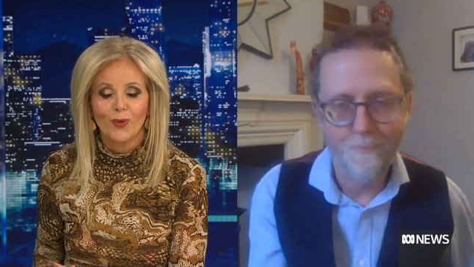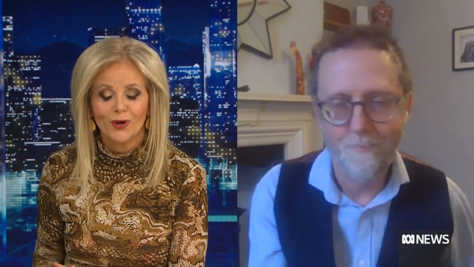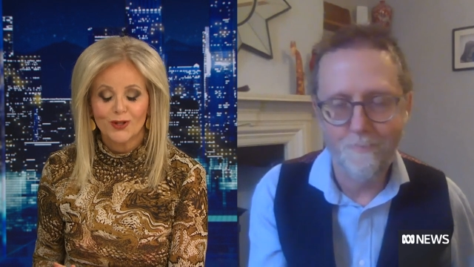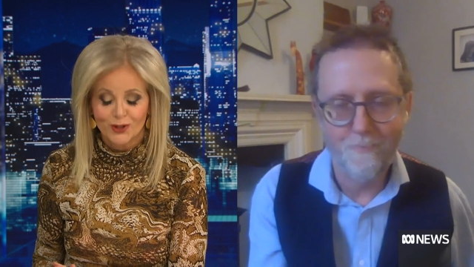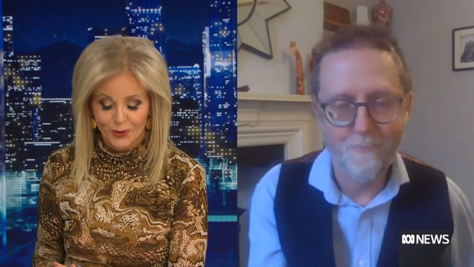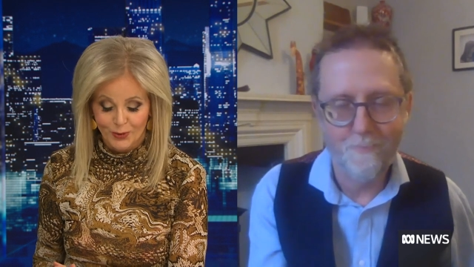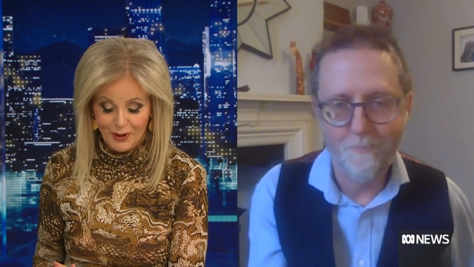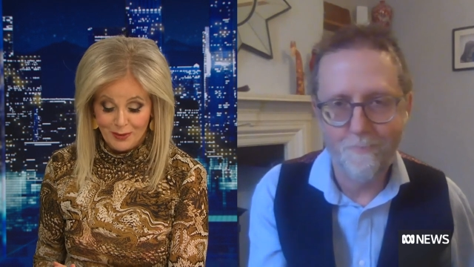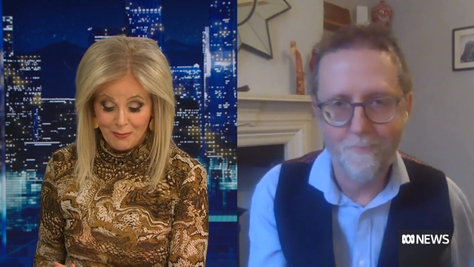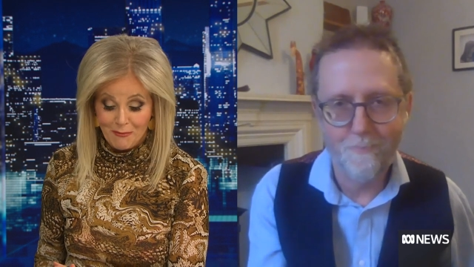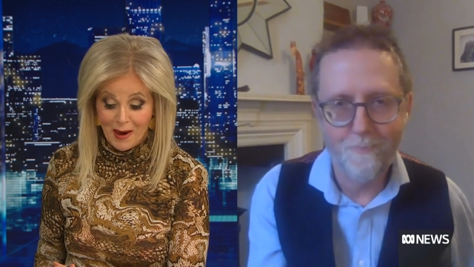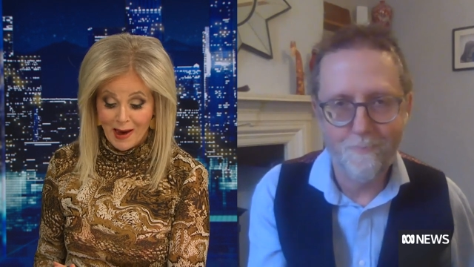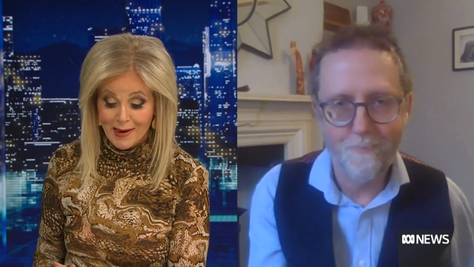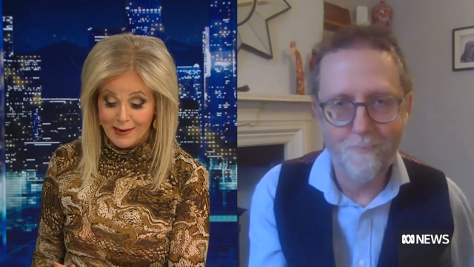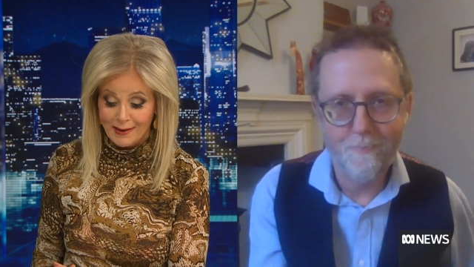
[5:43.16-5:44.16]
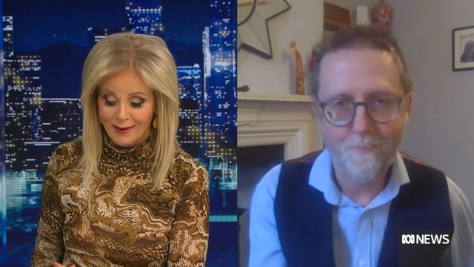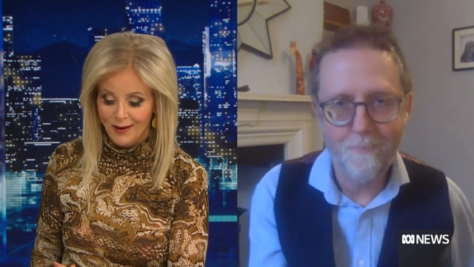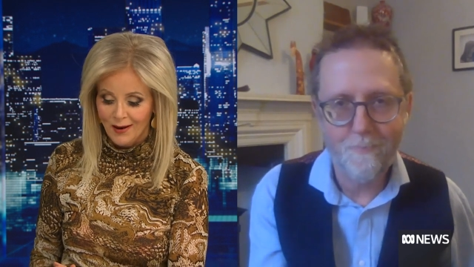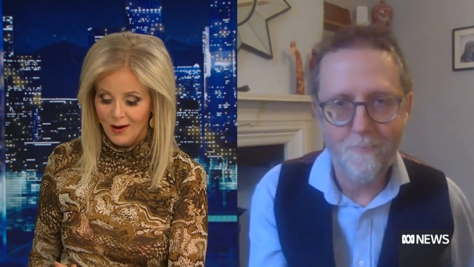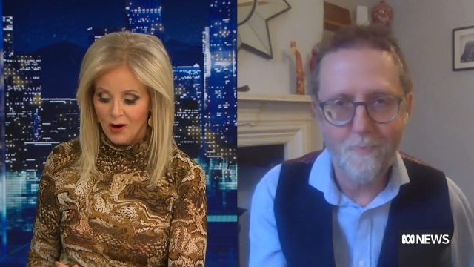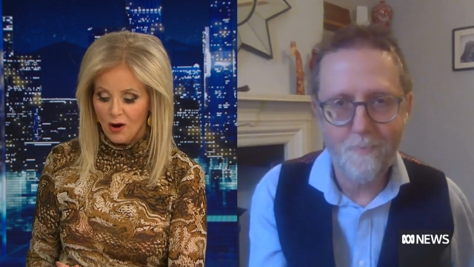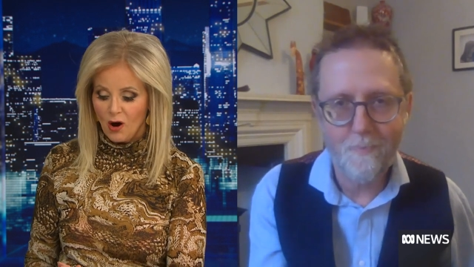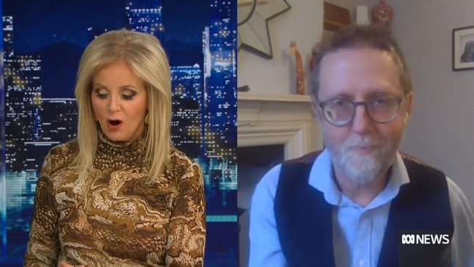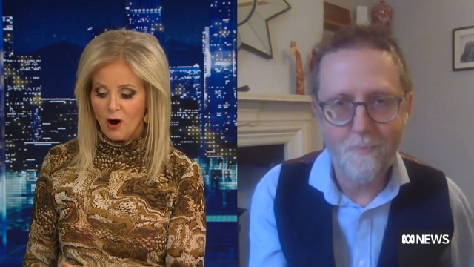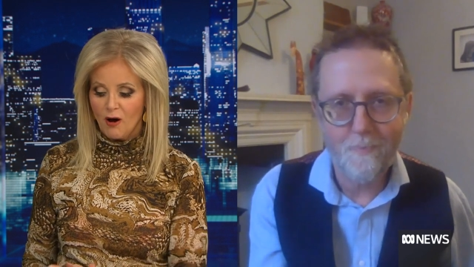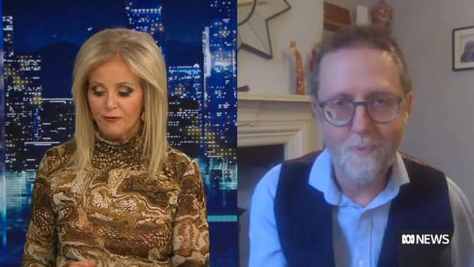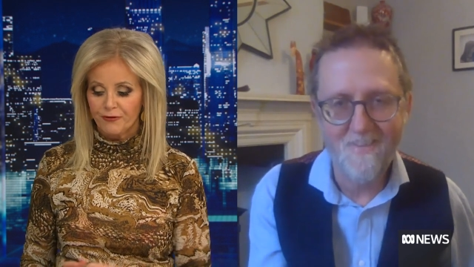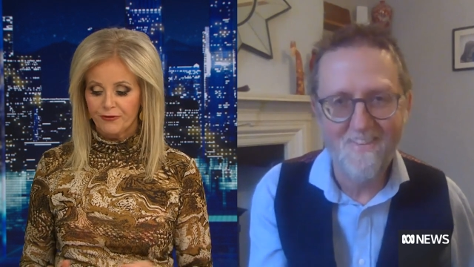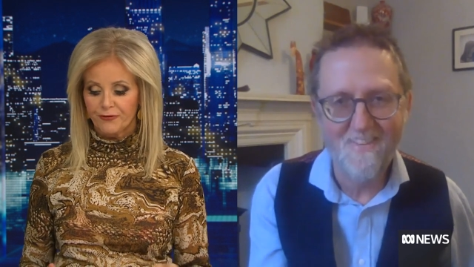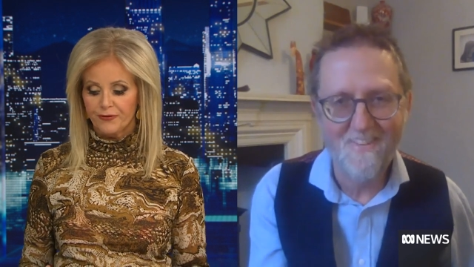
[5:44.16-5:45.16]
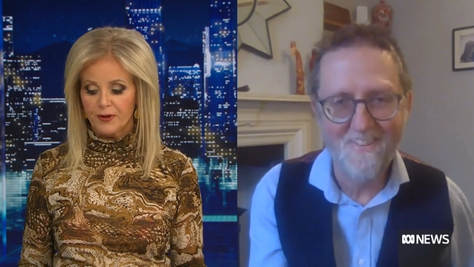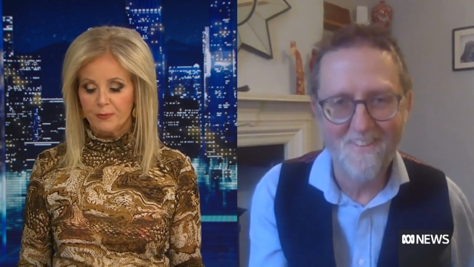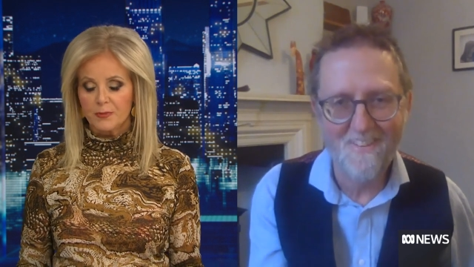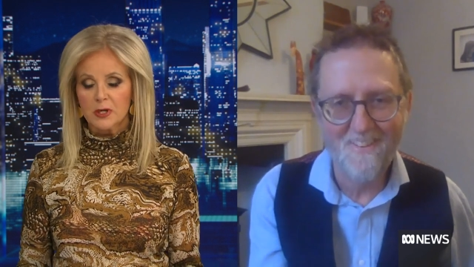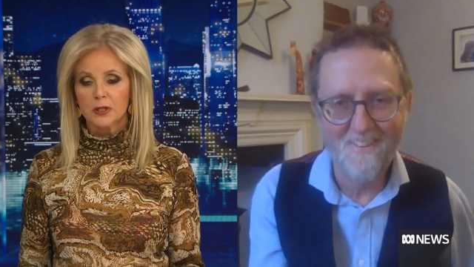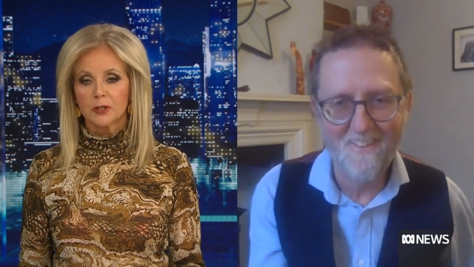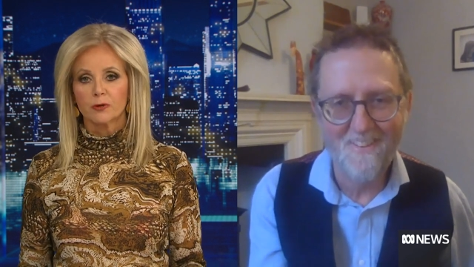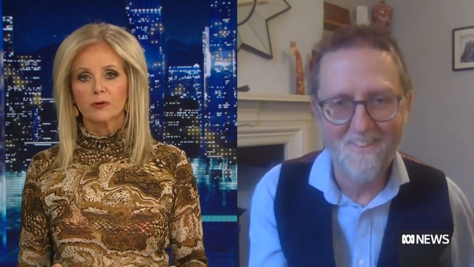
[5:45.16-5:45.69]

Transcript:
Speaker 1: what do we make of the min-